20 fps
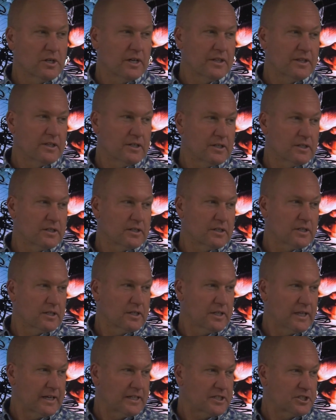and the
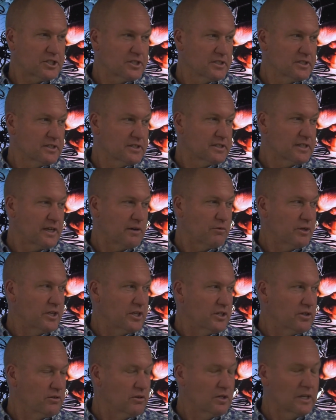collections that we
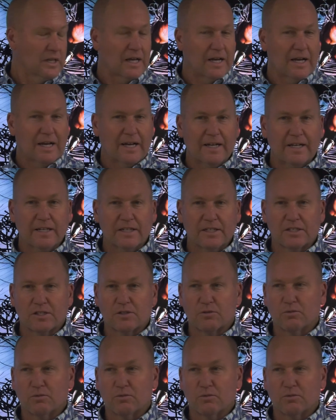utilized